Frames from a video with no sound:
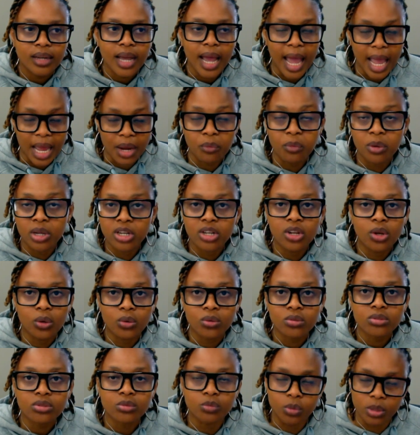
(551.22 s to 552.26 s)
and we're
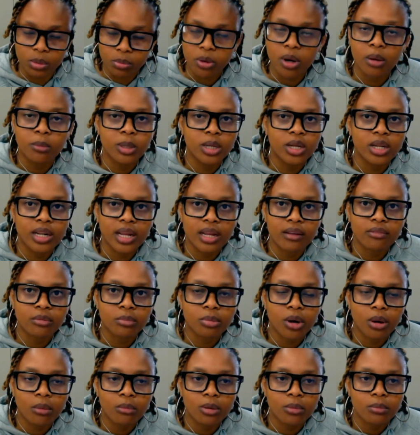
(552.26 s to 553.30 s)
close, we're probably gonna have a
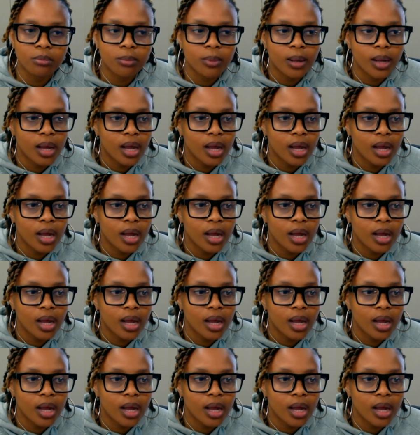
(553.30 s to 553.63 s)
problem.